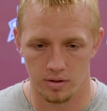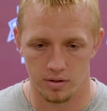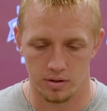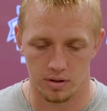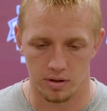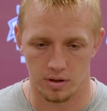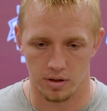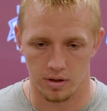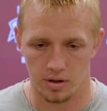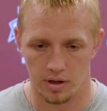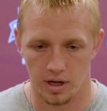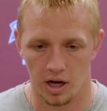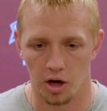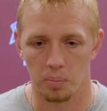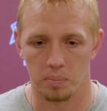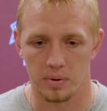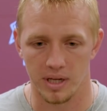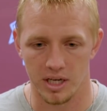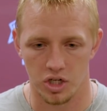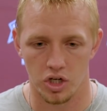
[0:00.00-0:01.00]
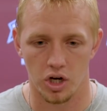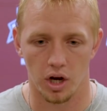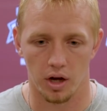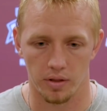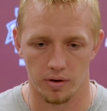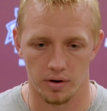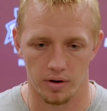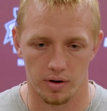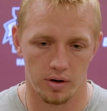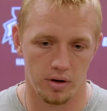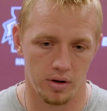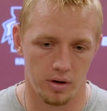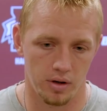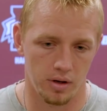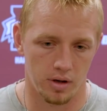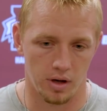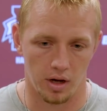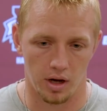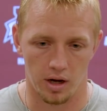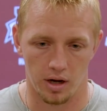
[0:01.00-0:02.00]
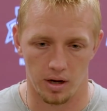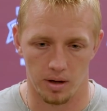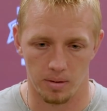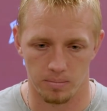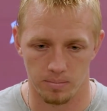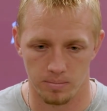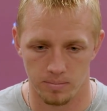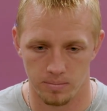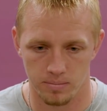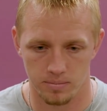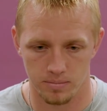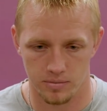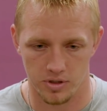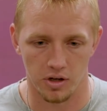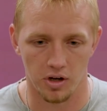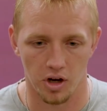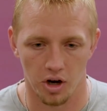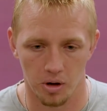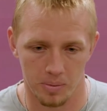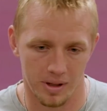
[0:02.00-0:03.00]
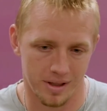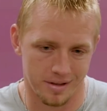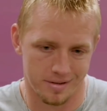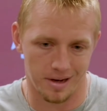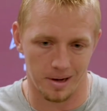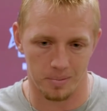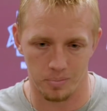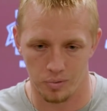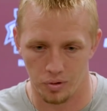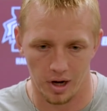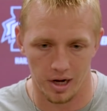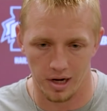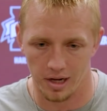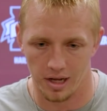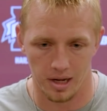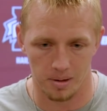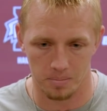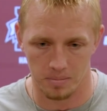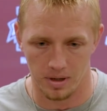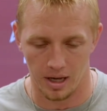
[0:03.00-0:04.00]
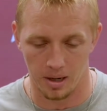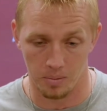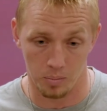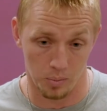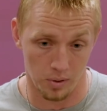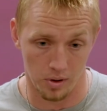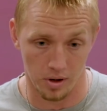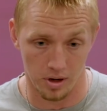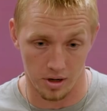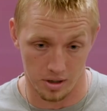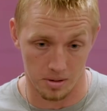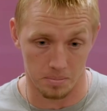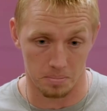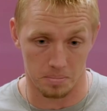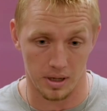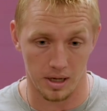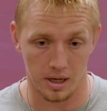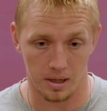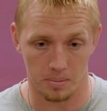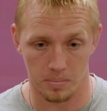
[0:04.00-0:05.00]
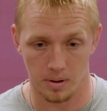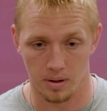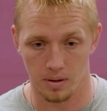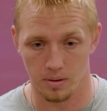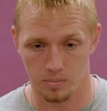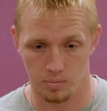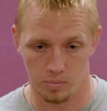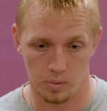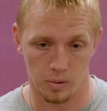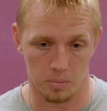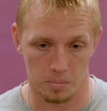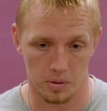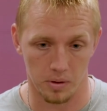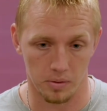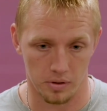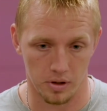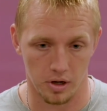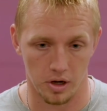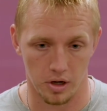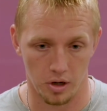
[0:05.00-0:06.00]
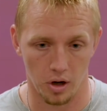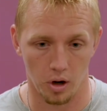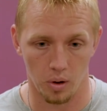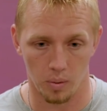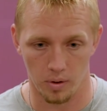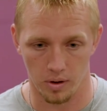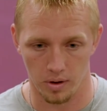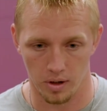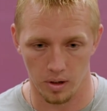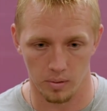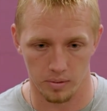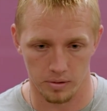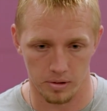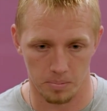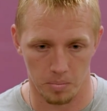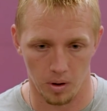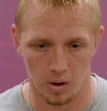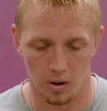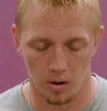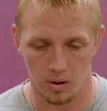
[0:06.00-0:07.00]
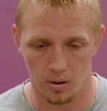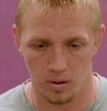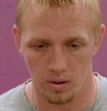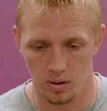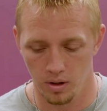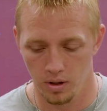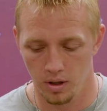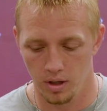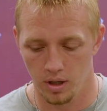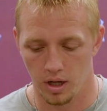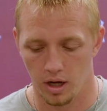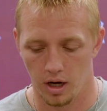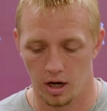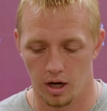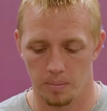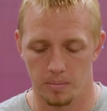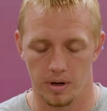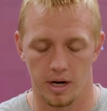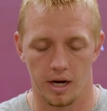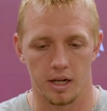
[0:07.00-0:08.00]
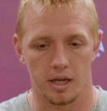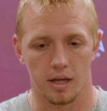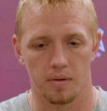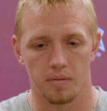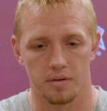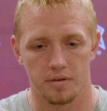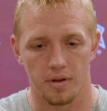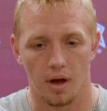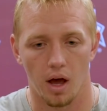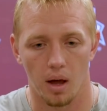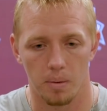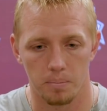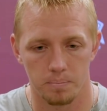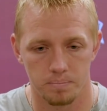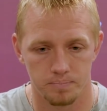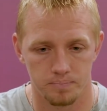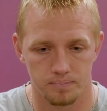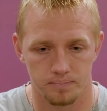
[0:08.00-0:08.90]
to help each other to know by the time training camp came, we were going to compete, but we were both going to know where to go with the ball at any given time.